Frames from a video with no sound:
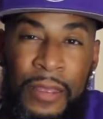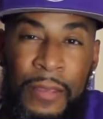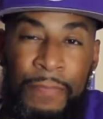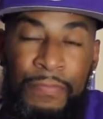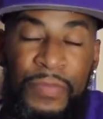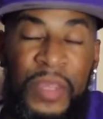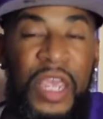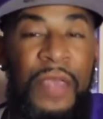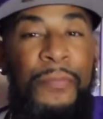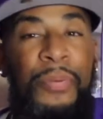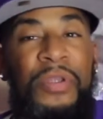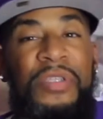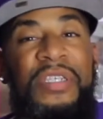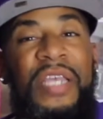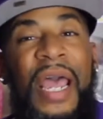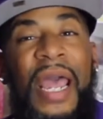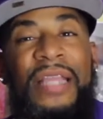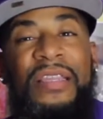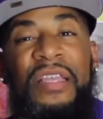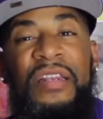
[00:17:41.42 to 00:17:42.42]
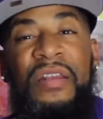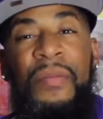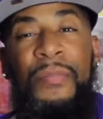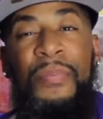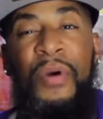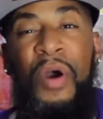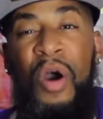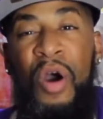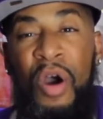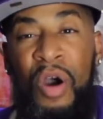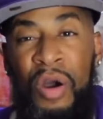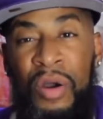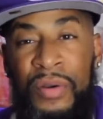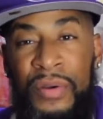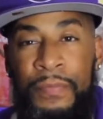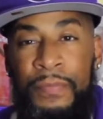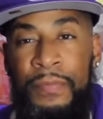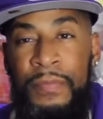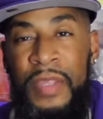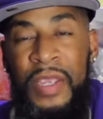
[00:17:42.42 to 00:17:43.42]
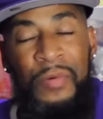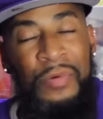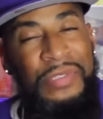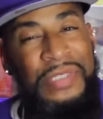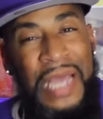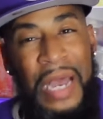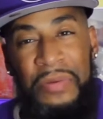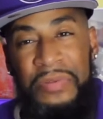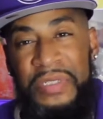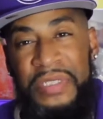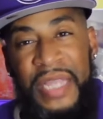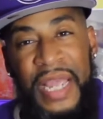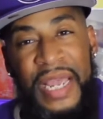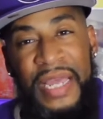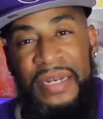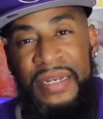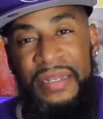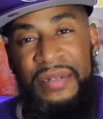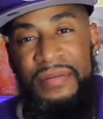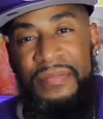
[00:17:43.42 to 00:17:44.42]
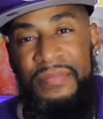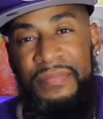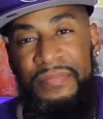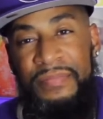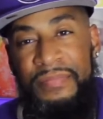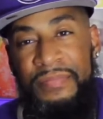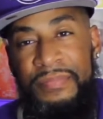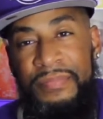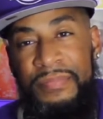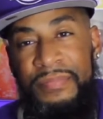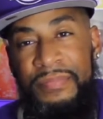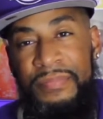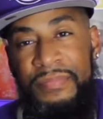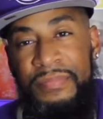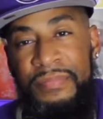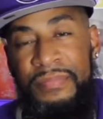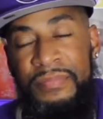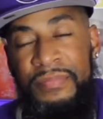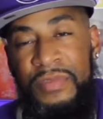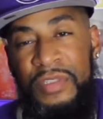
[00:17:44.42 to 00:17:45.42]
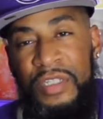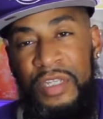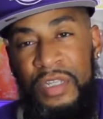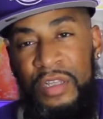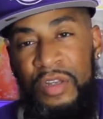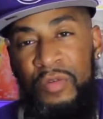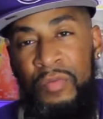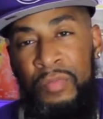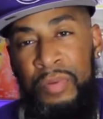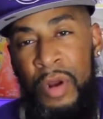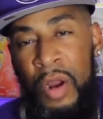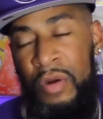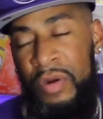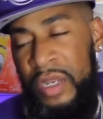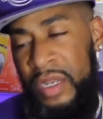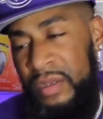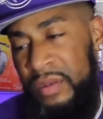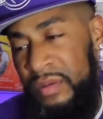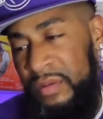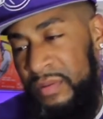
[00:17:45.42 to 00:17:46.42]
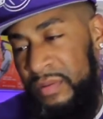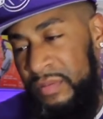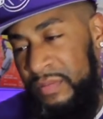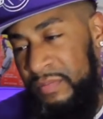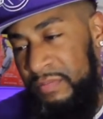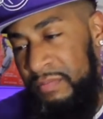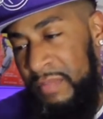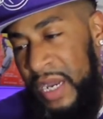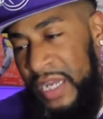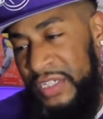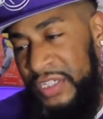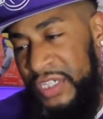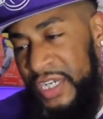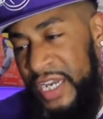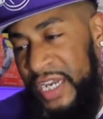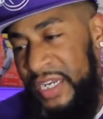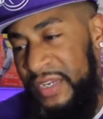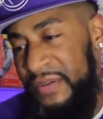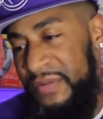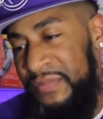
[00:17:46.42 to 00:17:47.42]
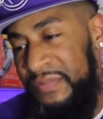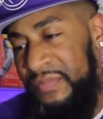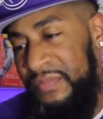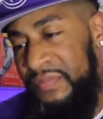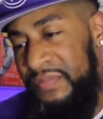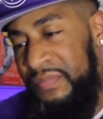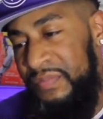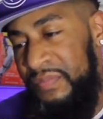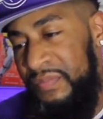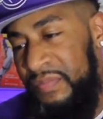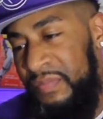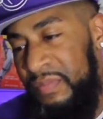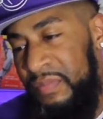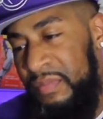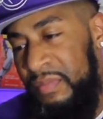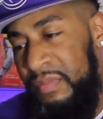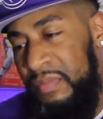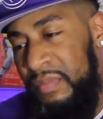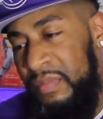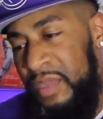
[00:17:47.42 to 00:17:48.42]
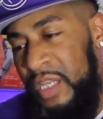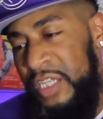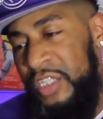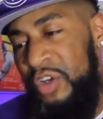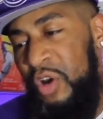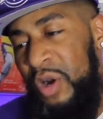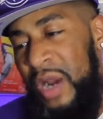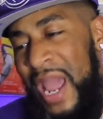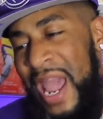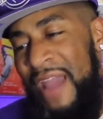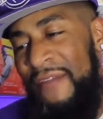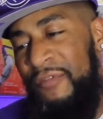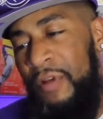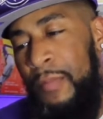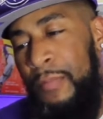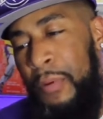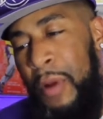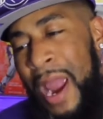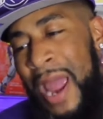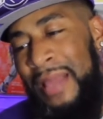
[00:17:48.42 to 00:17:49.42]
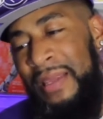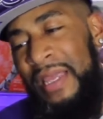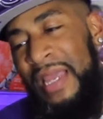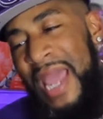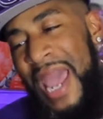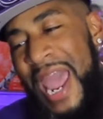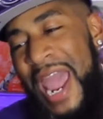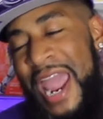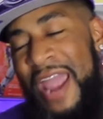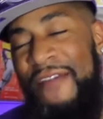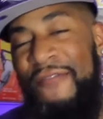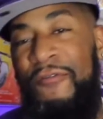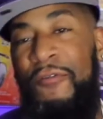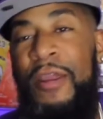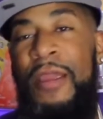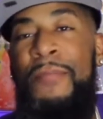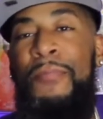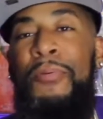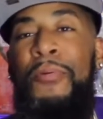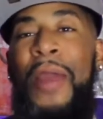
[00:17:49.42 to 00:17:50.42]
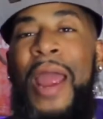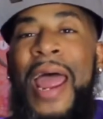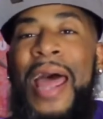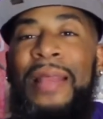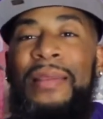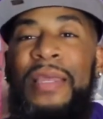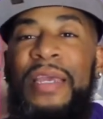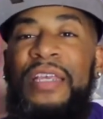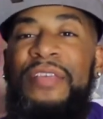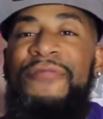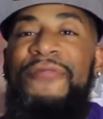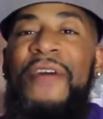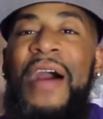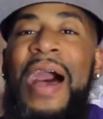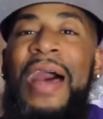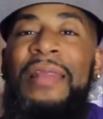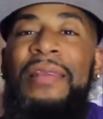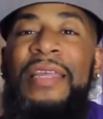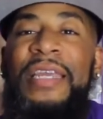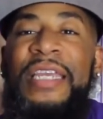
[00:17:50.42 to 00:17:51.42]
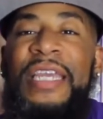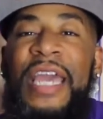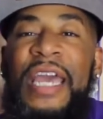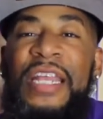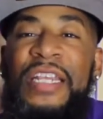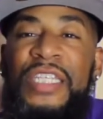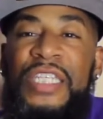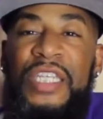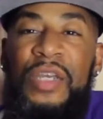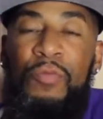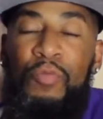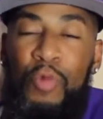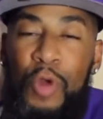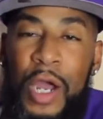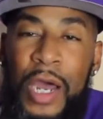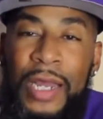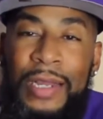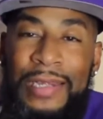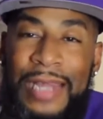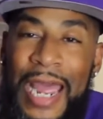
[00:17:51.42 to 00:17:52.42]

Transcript: He protected the ball. He was outstanding. Salute, Brody. My G. Let's go to Avery Bradley. Avery Bradley is finally getting some run.